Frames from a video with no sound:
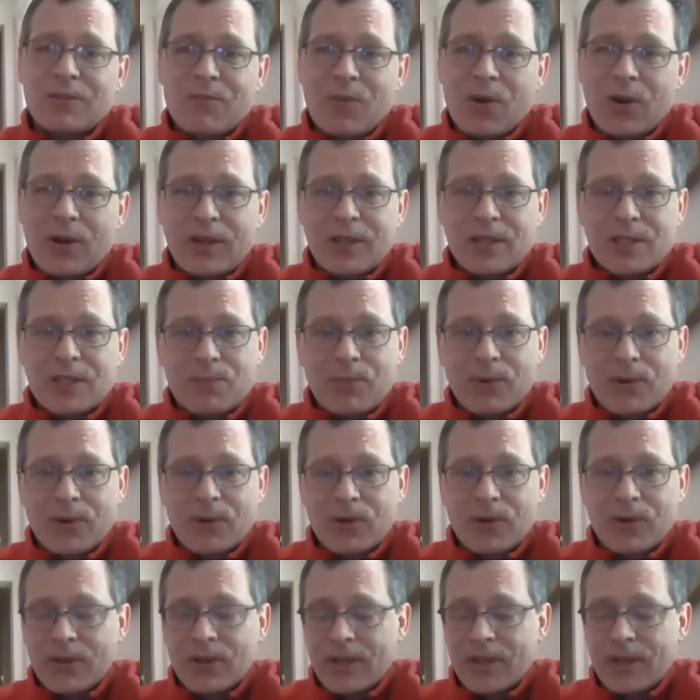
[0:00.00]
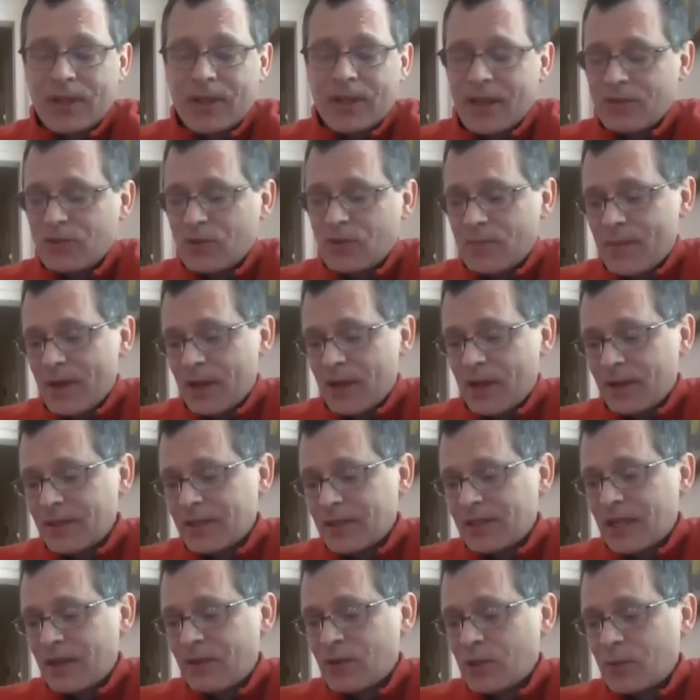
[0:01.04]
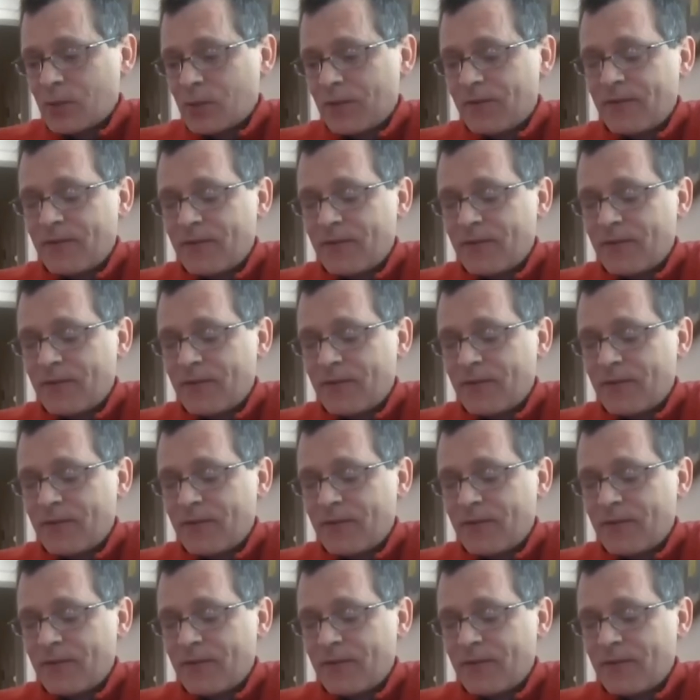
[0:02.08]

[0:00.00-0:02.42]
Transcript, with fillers: Marcus Bull, Andrew Mellon Distinguished Professor of